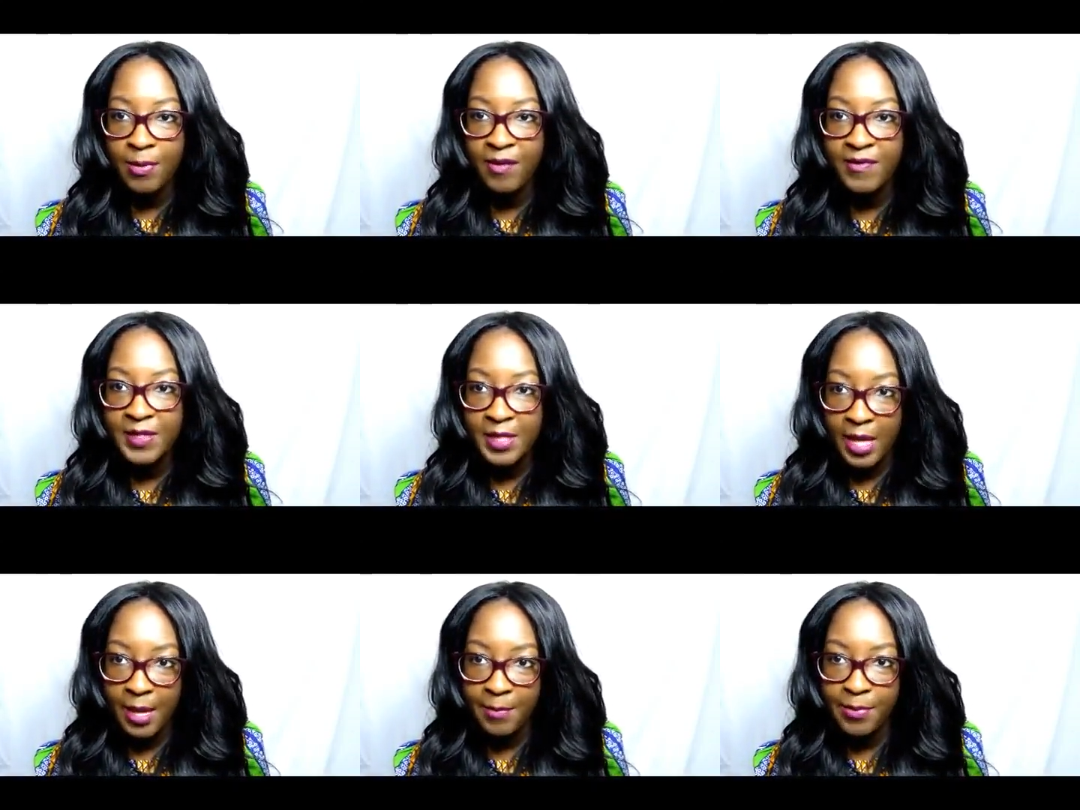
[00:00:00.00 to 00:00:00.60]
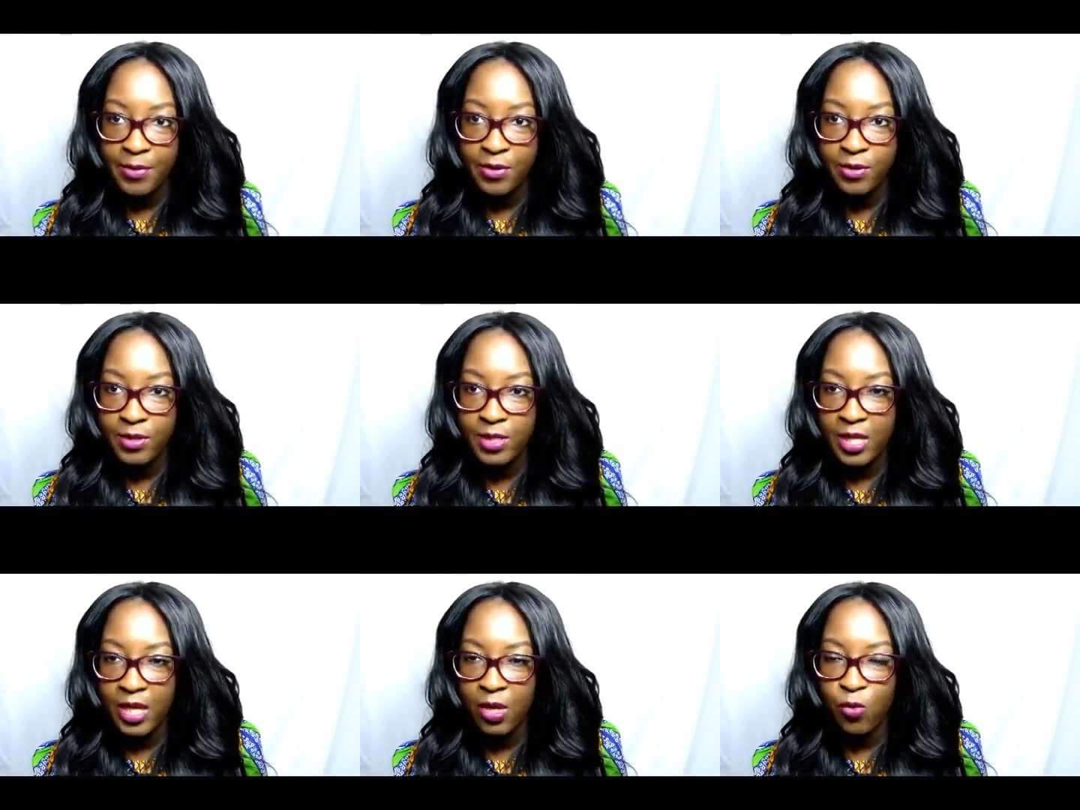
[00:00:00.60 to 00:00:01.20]

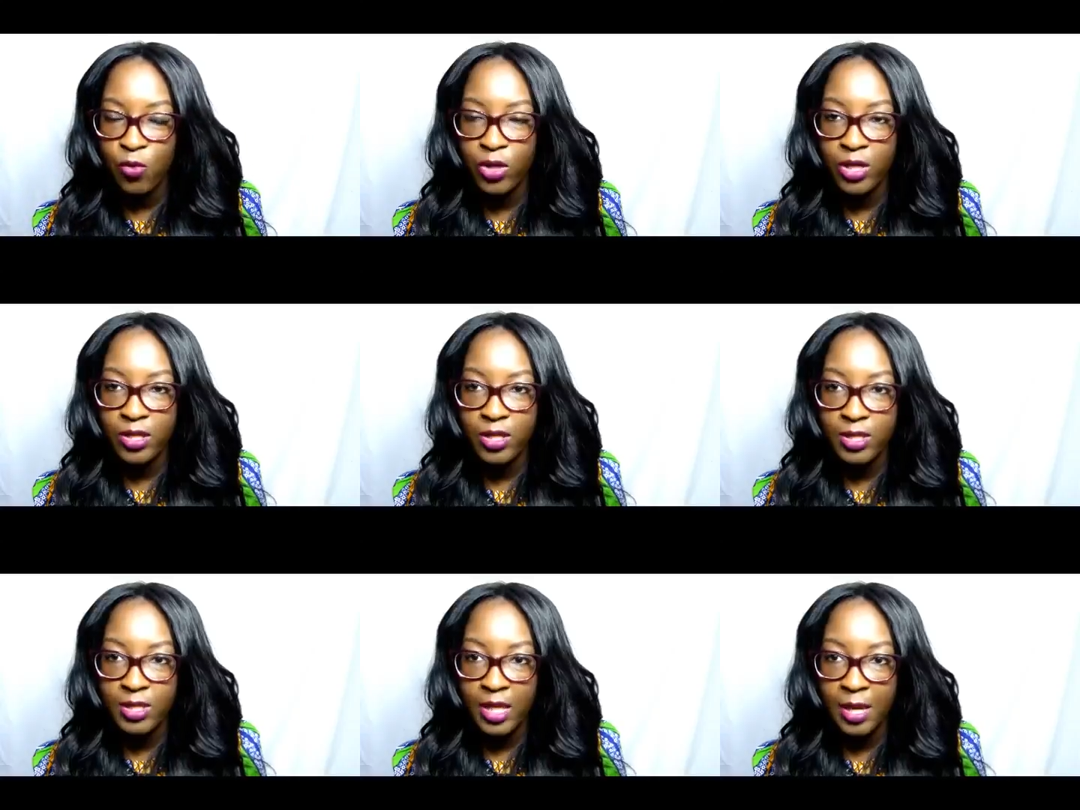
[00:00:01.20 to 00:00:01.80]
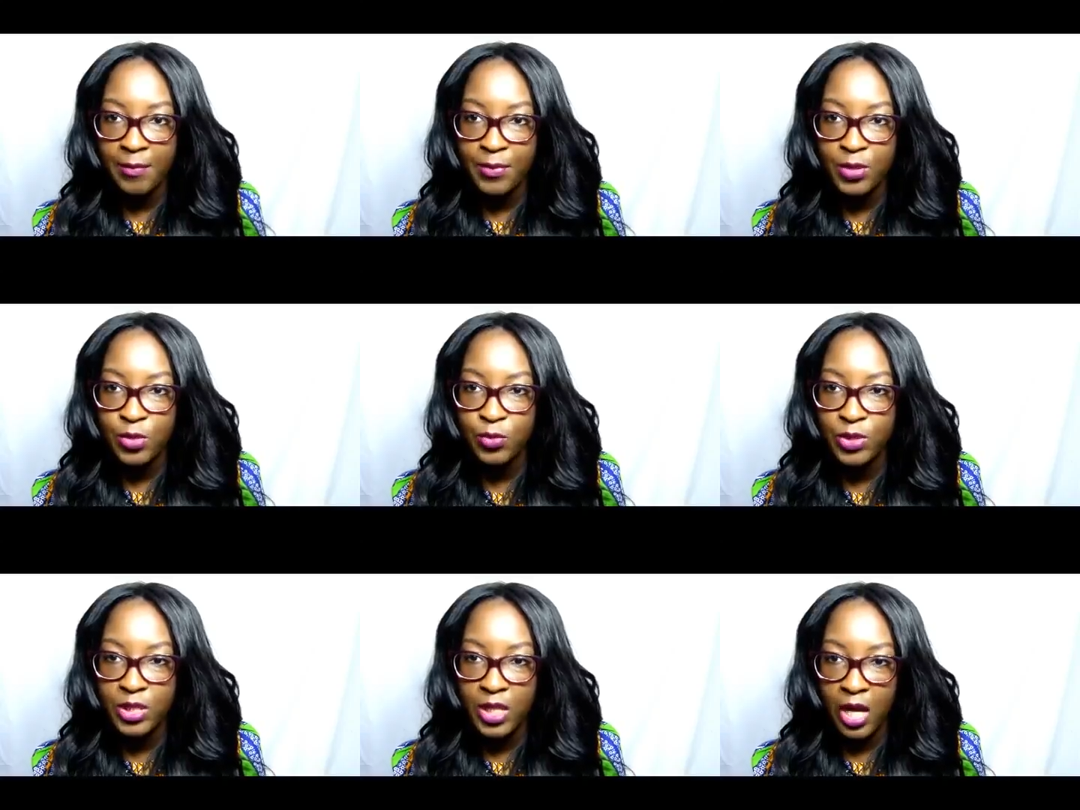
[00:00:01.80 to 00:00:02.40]
samples, and one of the samples
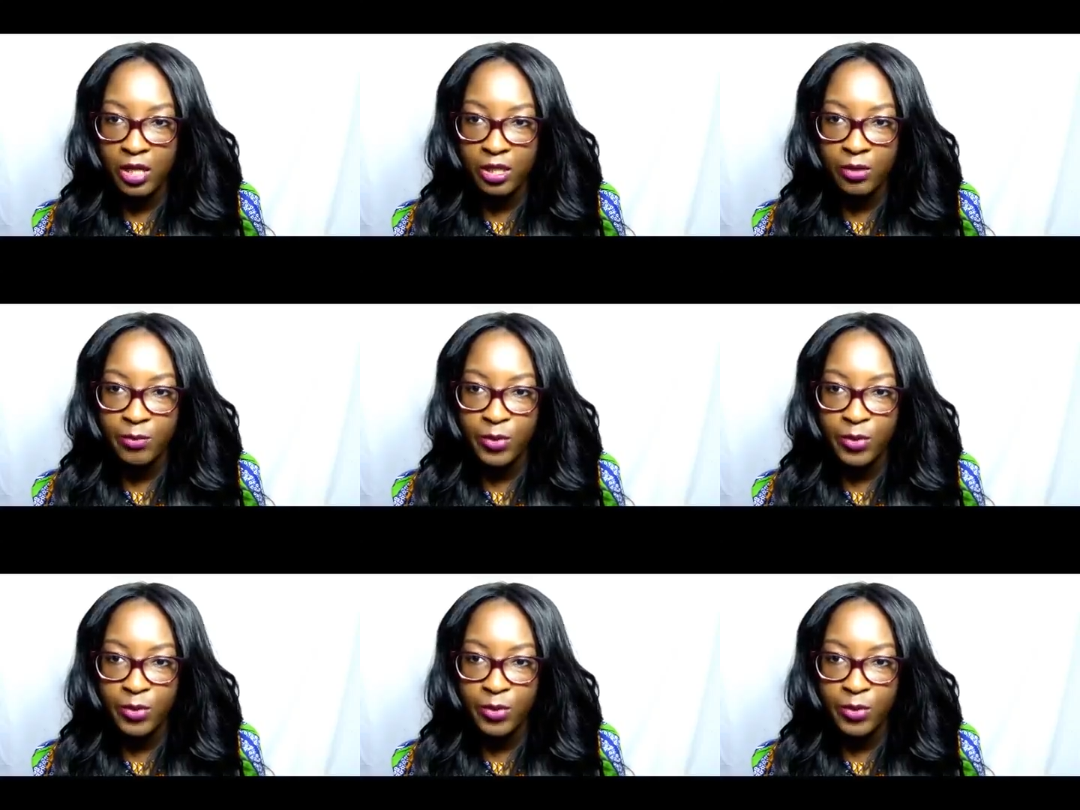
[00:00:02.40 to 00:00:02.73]
was Dr.